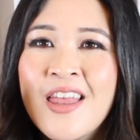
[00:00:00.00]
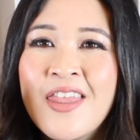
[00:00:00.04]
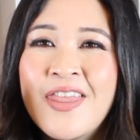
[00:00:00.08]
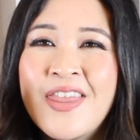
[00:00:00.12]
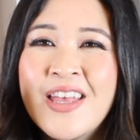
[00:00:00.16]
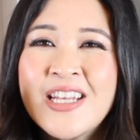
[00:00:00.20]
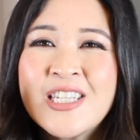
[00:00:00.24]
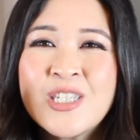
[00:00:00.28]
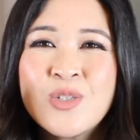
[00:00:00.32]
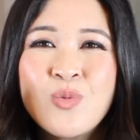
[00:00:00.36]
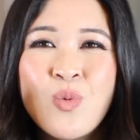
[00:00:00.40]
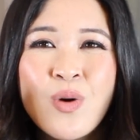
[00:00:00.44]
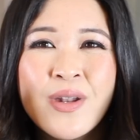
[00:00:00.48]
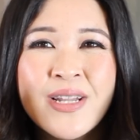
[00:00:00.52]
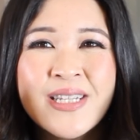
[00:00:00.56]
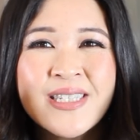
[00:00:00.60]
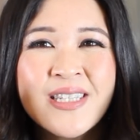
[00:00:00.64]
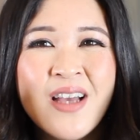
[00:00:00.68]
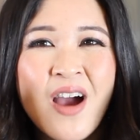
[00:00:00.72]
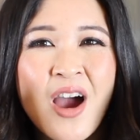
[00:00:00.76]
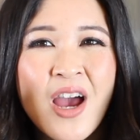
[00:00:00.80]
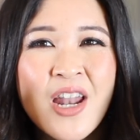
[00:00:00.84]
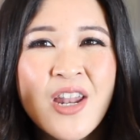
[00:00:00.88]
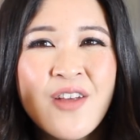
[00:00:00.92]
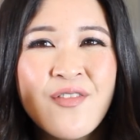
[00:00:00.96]
This one is
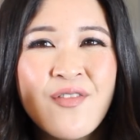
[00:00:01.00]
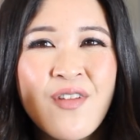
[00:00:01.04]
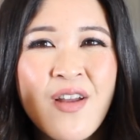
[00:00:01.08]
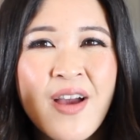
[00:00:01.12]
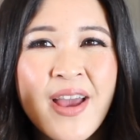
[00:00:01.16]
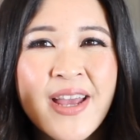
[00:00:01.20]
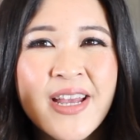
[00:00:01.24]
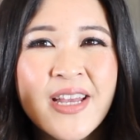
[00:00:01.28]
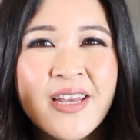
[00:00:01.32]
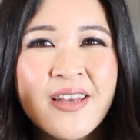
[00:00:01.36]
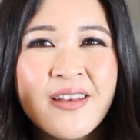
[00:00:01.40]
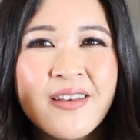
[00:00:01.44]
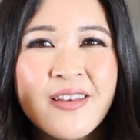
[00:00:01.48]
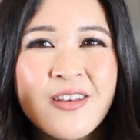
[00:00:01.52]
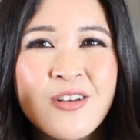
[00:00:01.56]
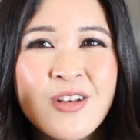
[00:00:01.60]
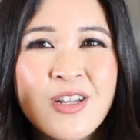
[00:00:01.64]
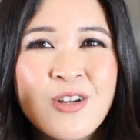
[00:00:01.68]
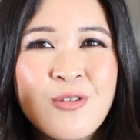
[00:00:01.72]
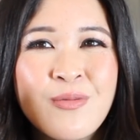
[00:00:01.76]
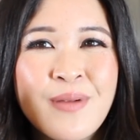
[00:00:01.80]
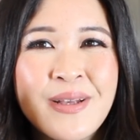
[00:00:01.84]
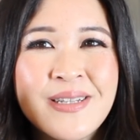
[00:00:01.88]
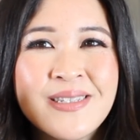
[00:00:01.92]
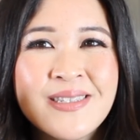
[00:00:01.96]
kind of like, you
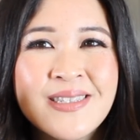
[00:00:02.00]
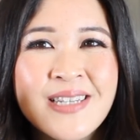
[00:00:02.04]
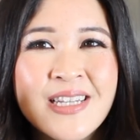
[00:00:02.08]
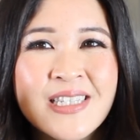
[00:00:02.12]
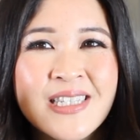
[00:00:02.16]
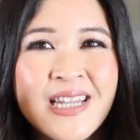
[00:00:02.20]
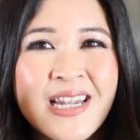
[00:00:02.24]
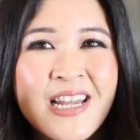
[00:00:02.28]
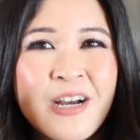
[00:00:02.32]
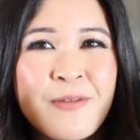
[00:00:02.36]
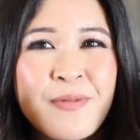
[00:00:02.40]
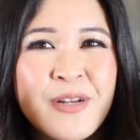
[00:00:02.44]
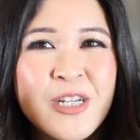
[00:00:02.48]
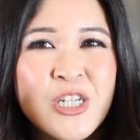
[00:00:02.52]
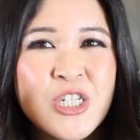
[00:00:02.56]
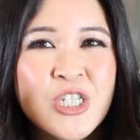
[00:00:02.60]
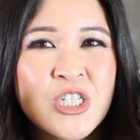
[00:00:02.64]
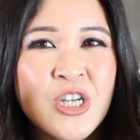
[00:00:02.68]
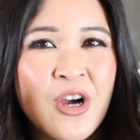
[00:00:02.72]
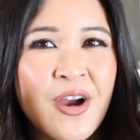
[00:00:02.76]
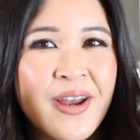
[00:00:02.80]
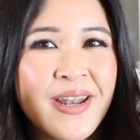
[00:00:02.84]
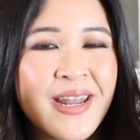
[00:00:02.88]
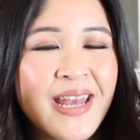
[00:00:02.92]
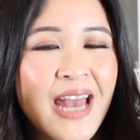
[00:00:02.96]
can almost see it's a little bit
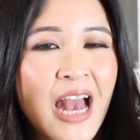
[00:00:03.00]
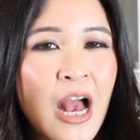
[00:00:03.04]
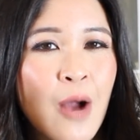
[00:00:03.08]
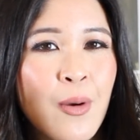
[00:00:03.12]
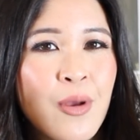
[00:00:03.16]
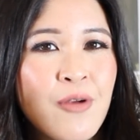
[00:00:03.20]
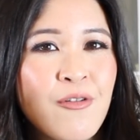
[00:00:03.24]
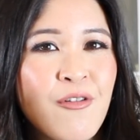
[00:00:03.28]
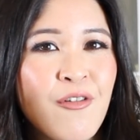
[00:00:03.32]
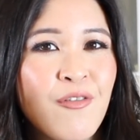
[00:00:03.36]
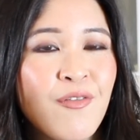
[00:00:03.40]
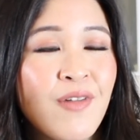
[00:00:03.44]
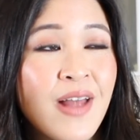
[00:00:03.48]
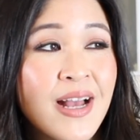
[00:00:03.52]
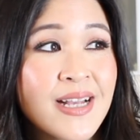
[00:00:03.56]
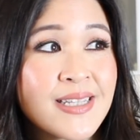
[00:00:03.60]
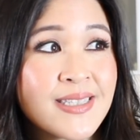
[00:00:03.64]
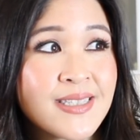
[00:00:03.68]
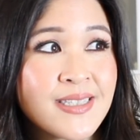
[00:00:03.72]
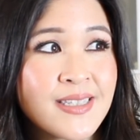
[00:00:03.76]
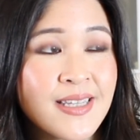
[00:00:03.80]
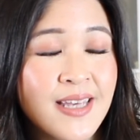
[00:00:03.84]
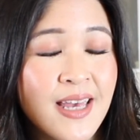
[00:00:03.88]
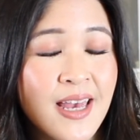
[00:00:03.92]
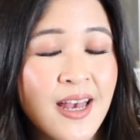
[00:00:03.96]
shiny how it
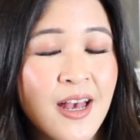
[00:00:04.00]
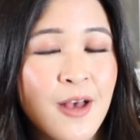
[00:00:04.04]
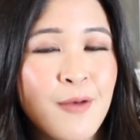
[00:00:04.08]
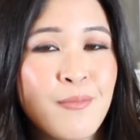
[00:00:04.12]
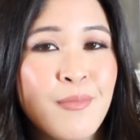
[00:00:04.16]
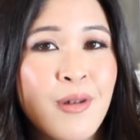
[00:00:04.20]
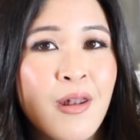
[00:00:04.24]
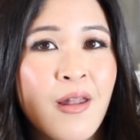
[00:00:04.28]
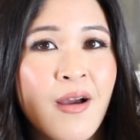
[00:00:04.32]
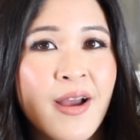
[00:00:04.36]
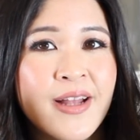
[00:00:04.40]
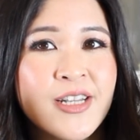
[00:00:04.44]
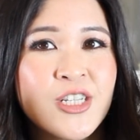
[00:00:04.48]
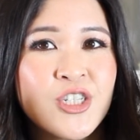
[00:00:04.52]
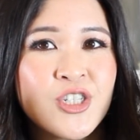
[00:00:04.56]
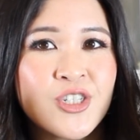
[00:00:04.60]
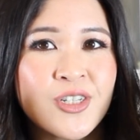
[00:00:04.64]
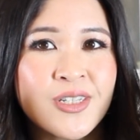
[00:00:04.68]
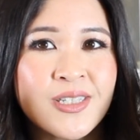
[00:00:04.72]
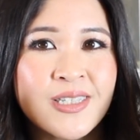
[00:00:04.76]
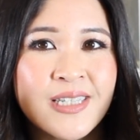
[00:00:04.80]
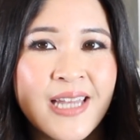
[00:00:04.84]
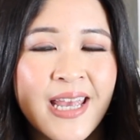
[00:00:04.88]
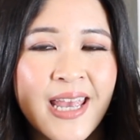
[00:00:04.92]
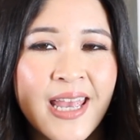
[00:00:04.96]
reflects the light
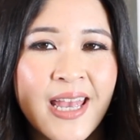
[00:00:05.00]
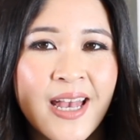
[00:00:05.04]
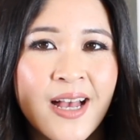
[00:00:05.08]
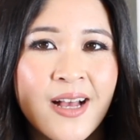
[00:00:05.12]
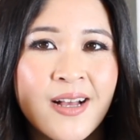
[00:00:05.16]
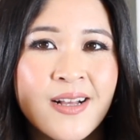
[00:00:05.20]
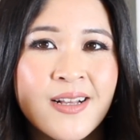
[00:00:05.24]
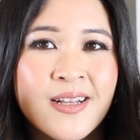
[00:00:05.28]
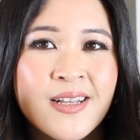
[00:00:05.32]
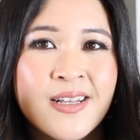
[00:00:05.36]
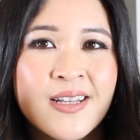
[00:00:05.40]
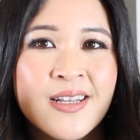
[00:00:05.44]
just here.